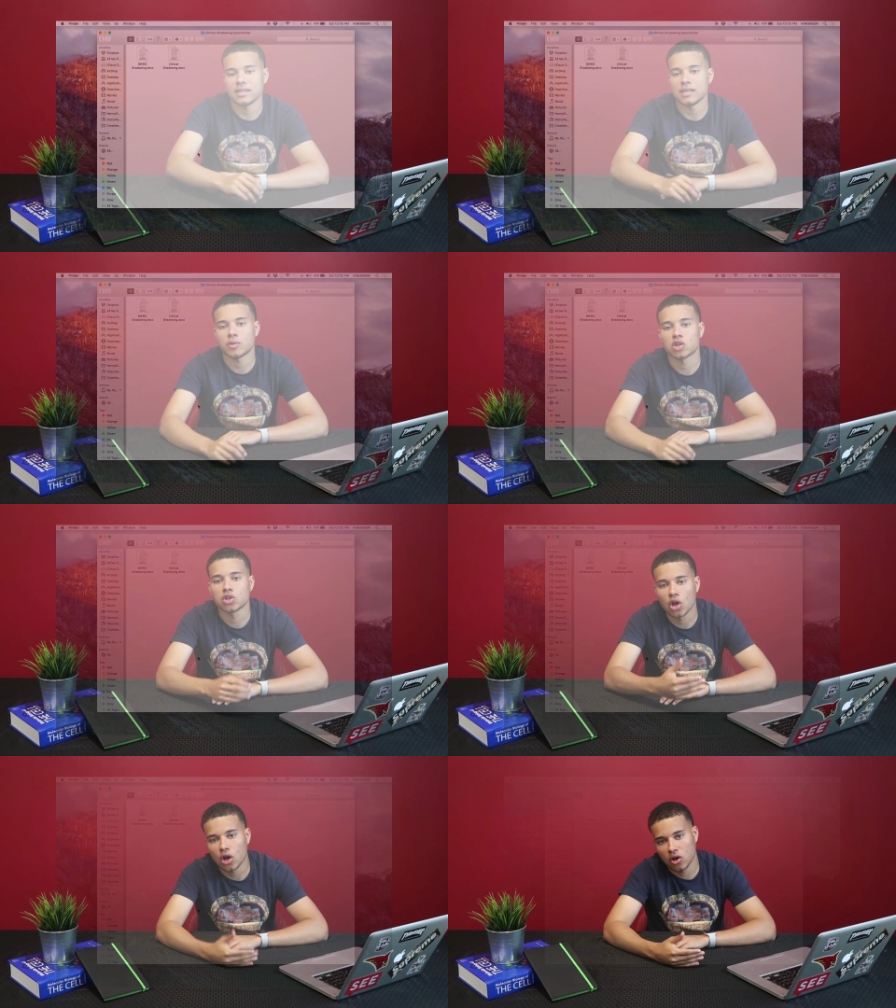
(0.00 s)
keep a
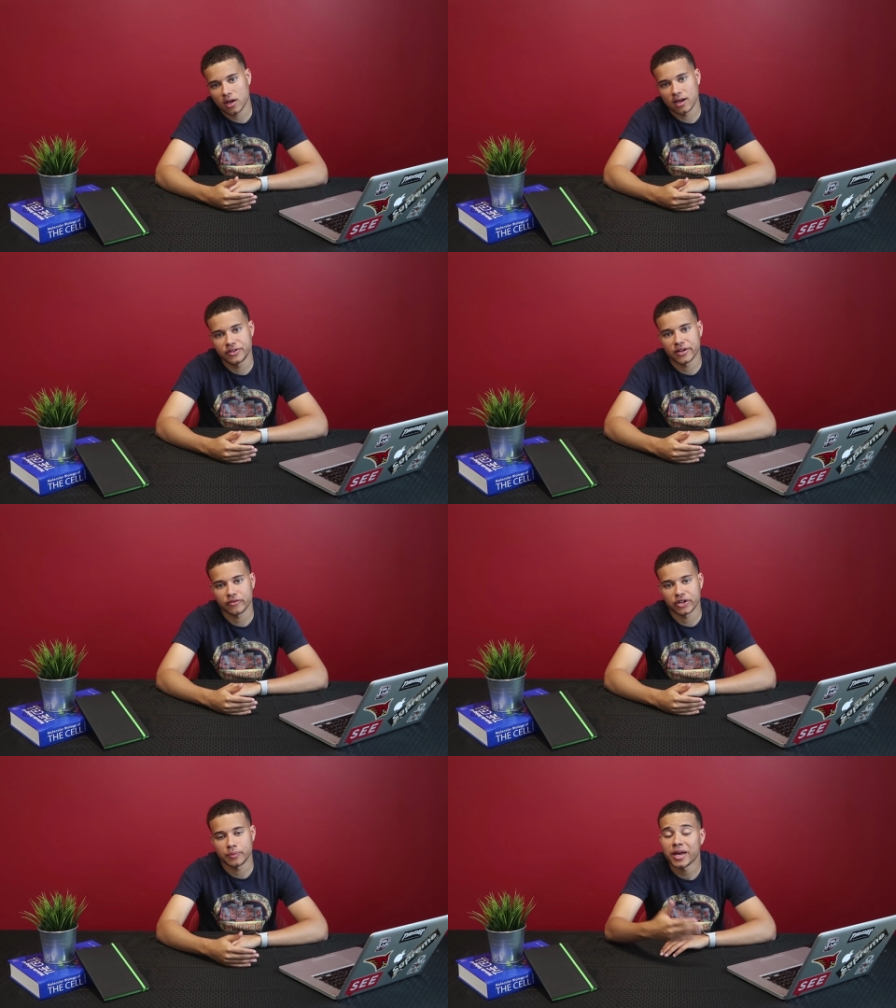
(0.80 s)
log of
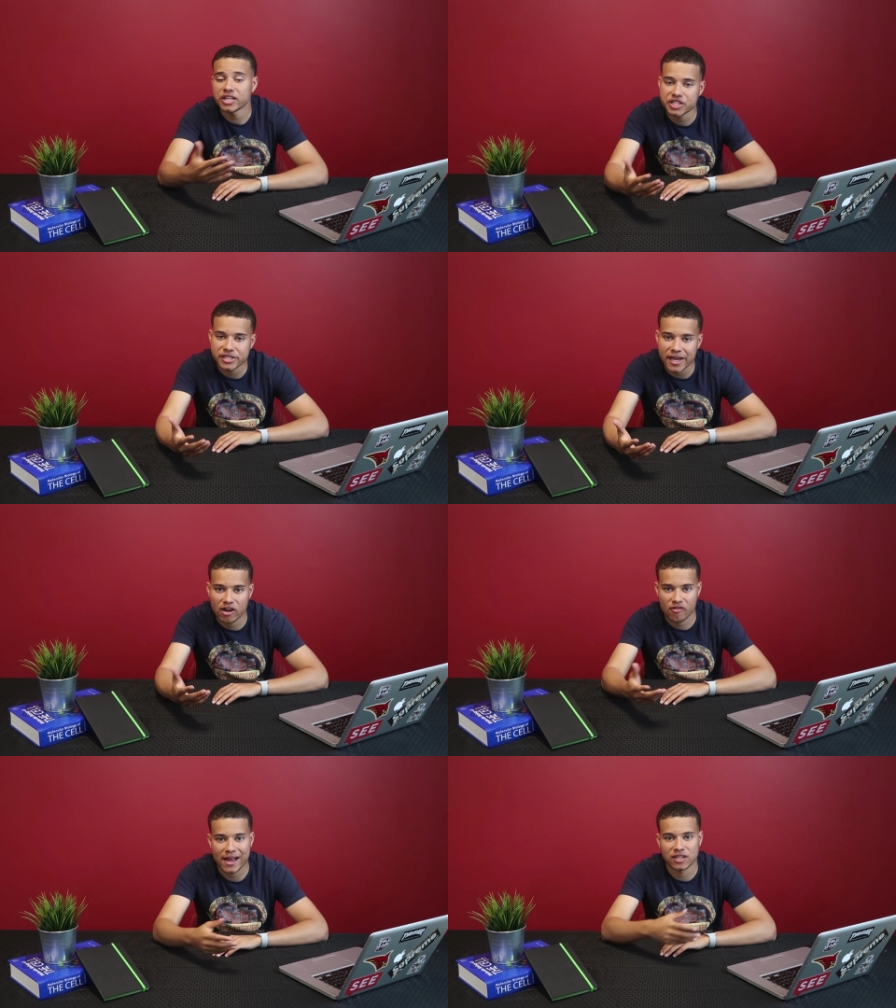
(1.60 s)
different patients I
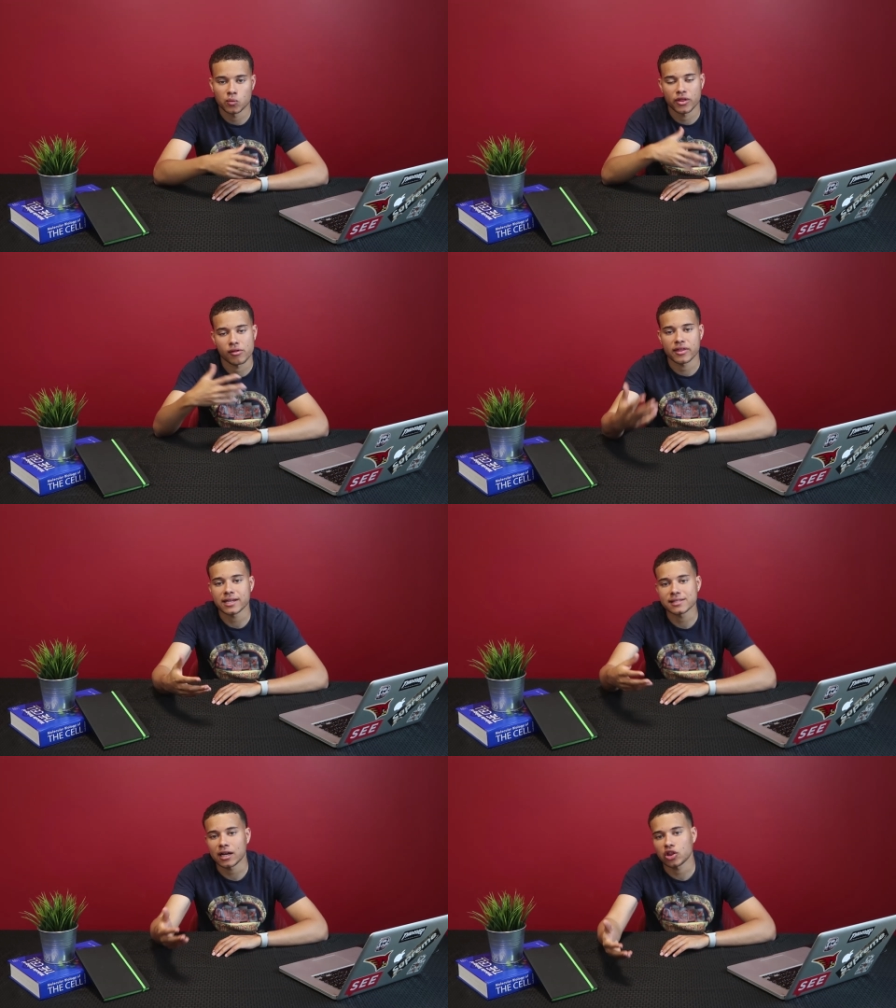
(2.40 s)
interacted with, the
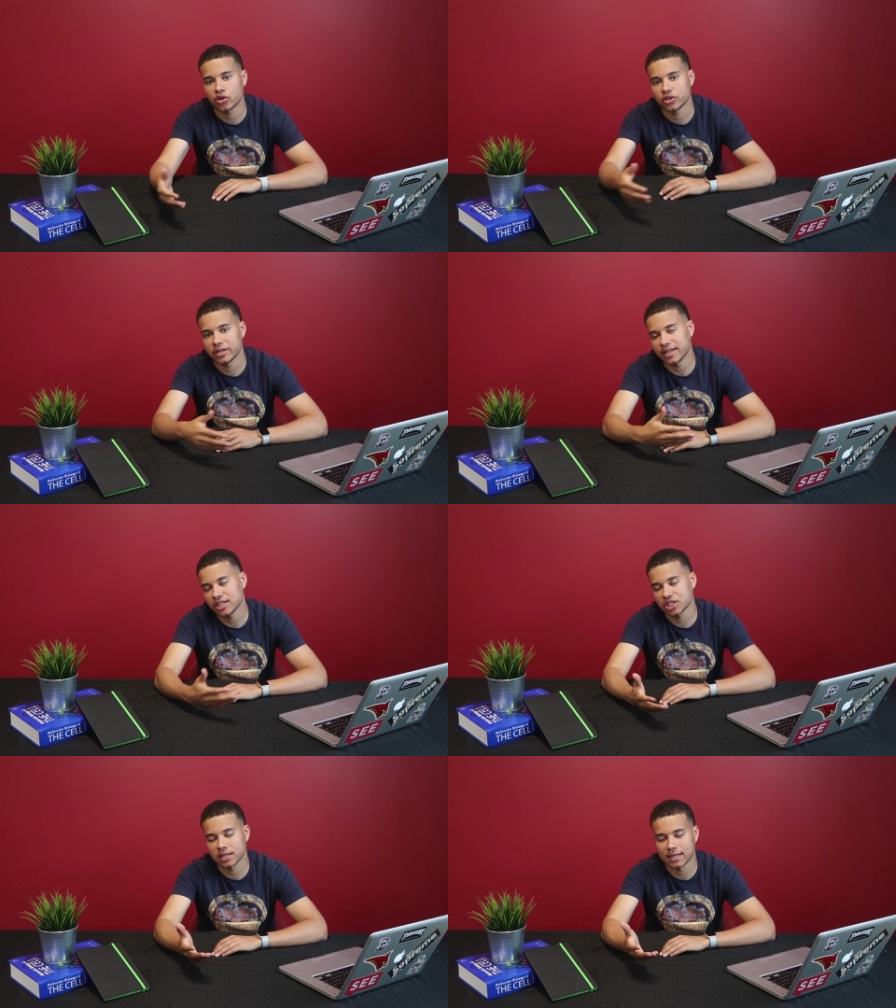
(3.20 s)
things that I learned in
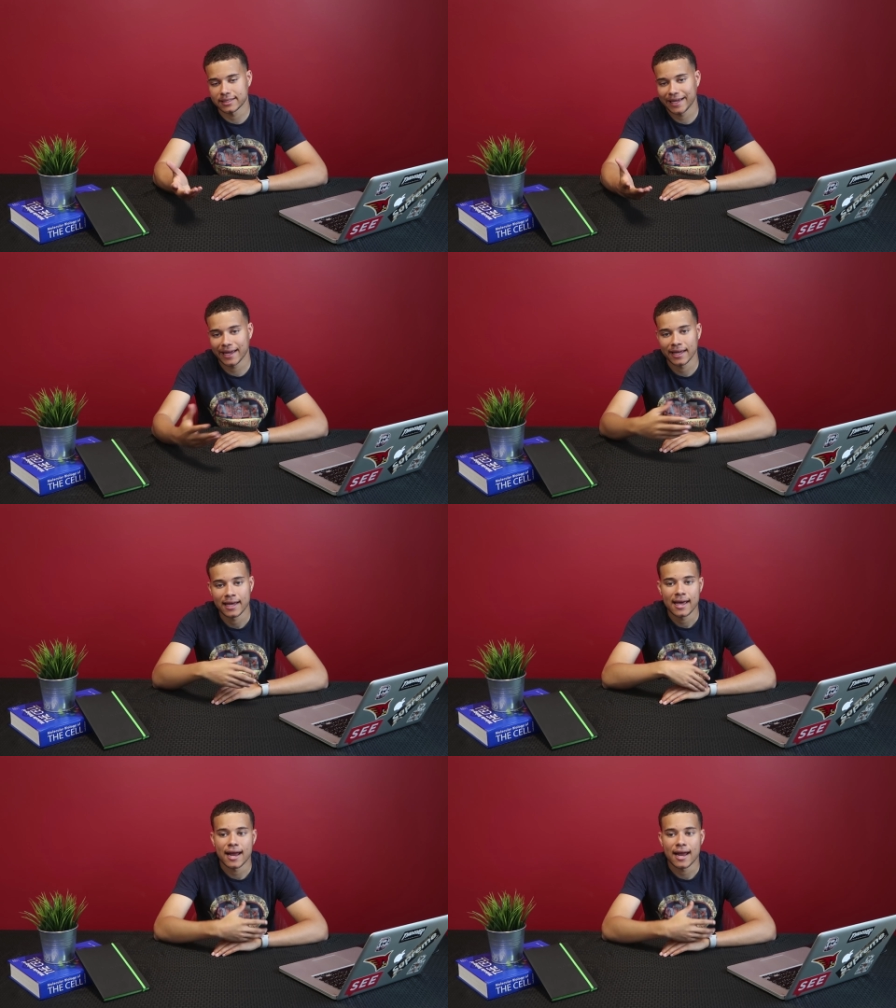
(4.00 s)
each clinic day.